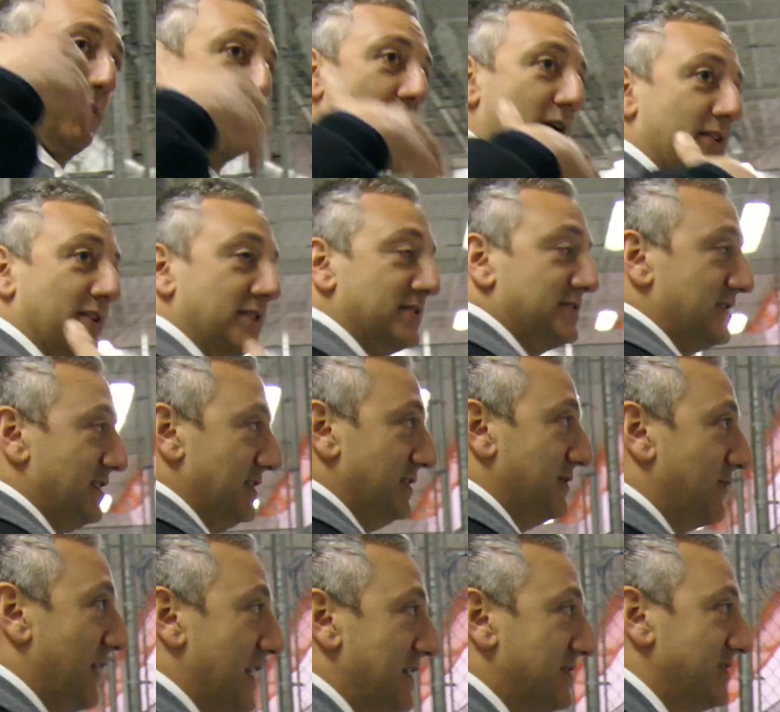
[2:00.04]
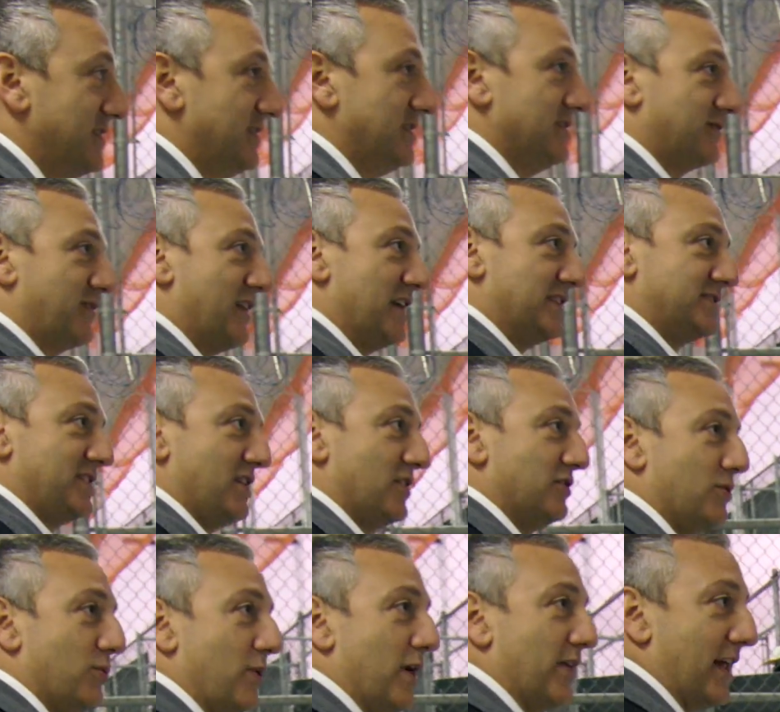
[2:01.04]
wear this fancy
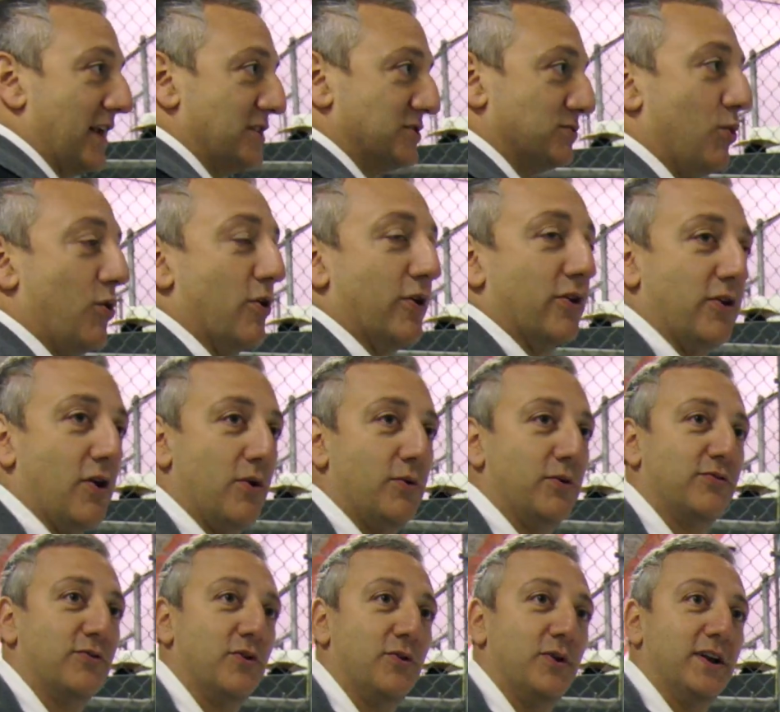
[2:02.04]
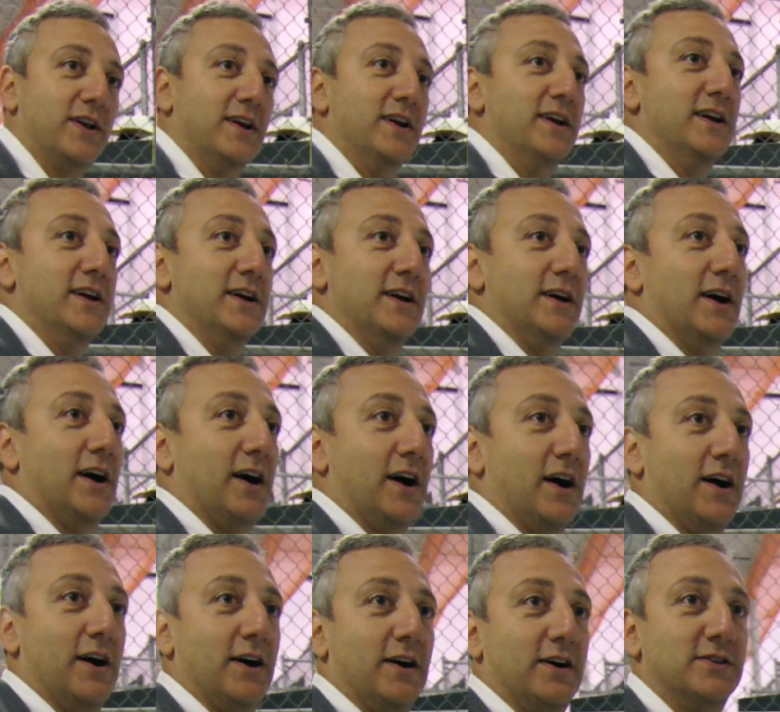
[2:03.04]
underwear that has water going through it
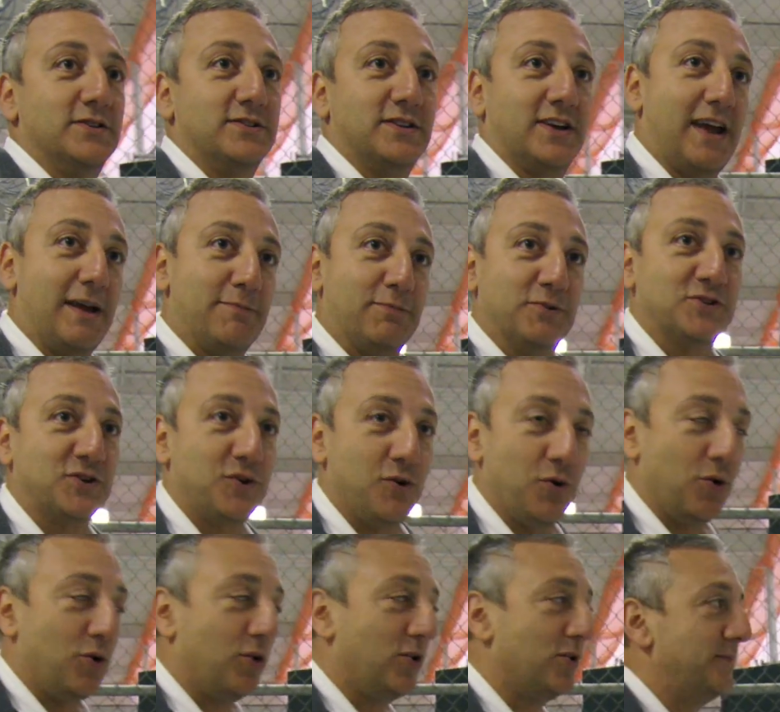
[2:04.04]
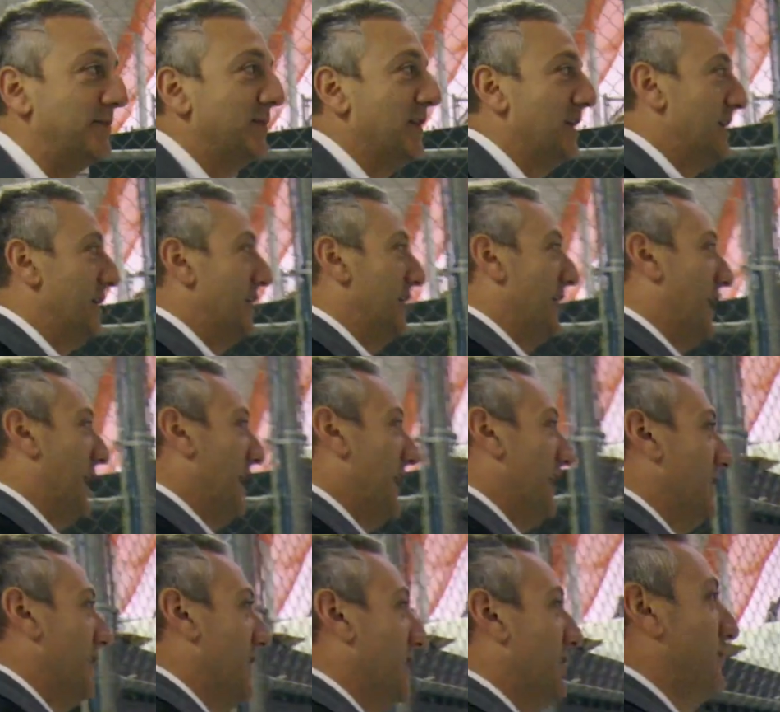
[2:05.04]
to keep us cool.
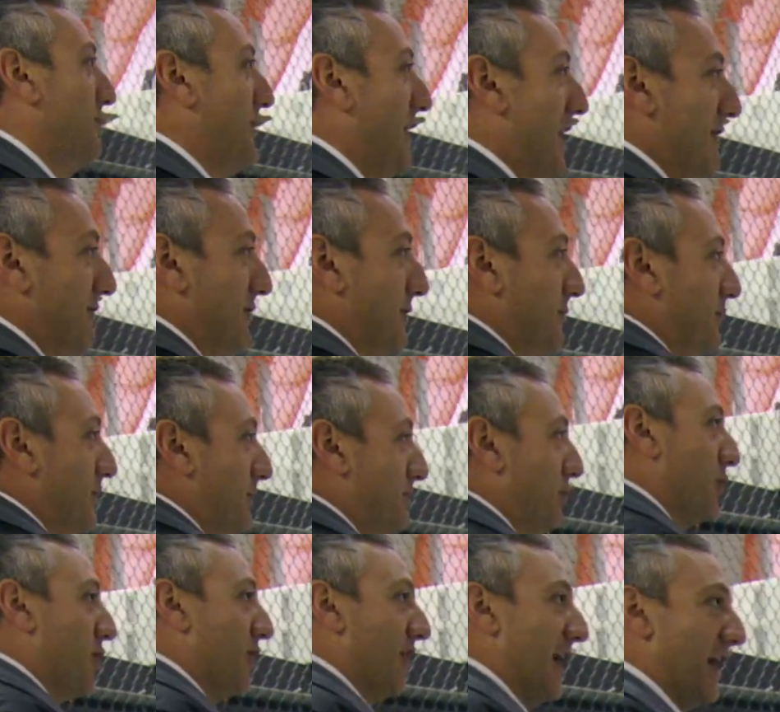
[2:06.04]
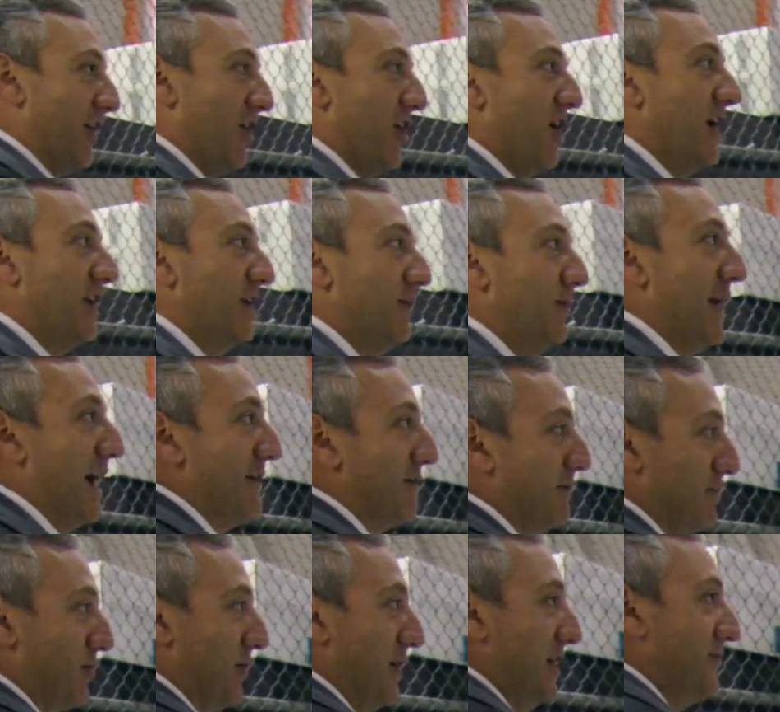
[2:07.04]
And then we put all that on, and we have
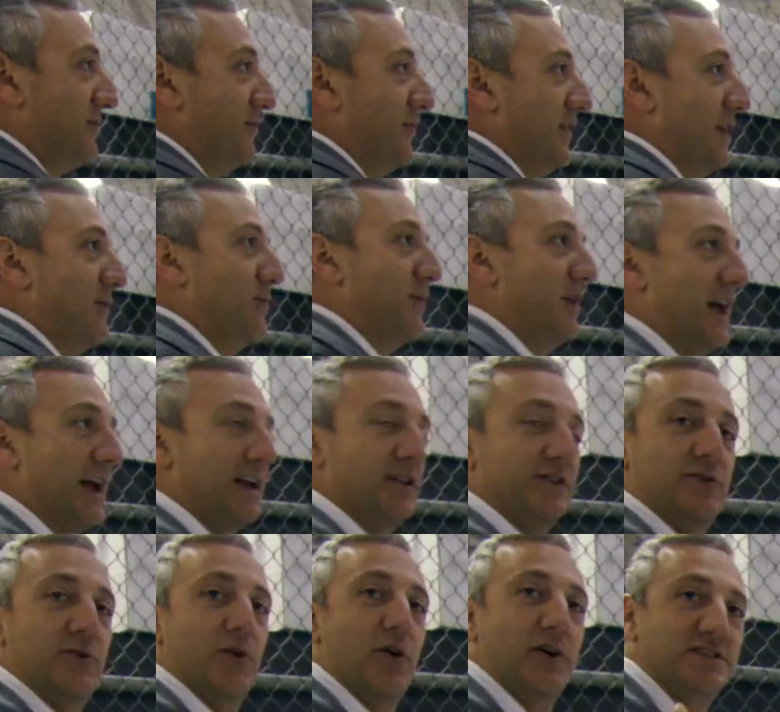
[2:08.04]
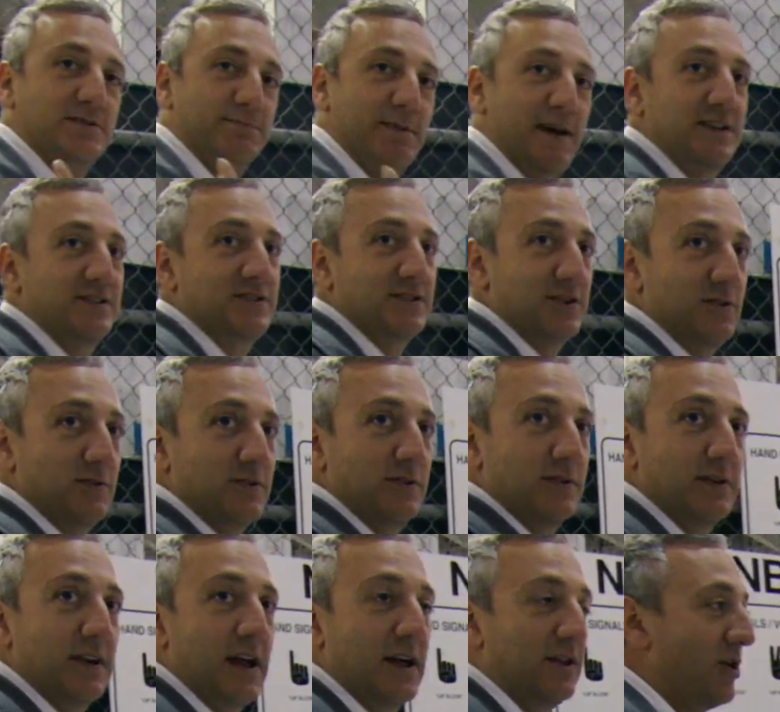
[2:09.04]
a brief, and then we get into our spacesuit,
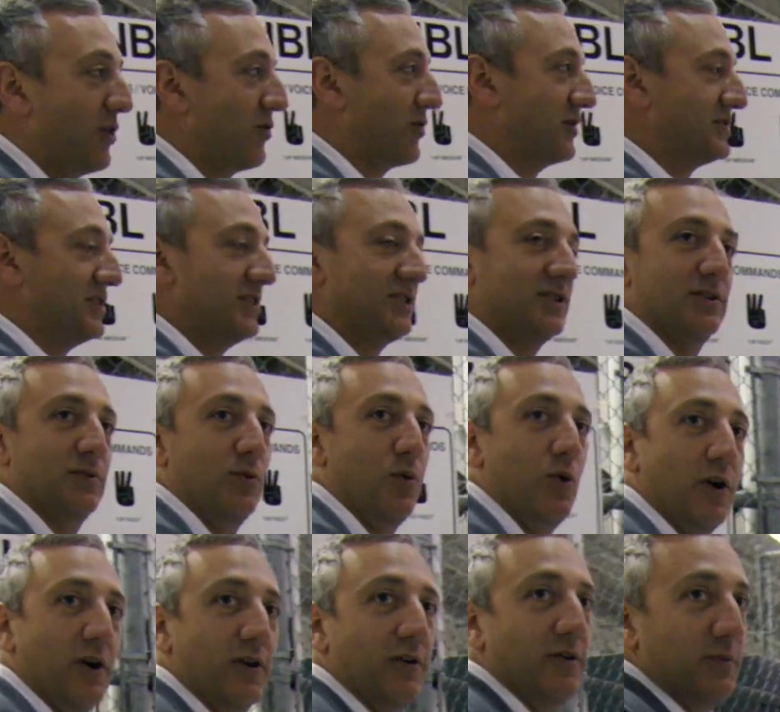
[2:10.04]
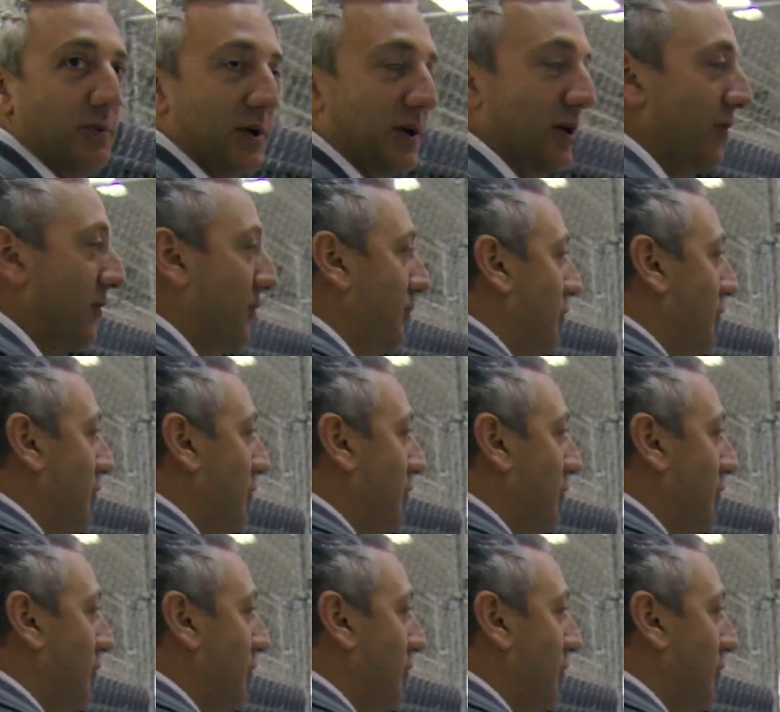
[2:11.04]
and they lower us into the water, and we go to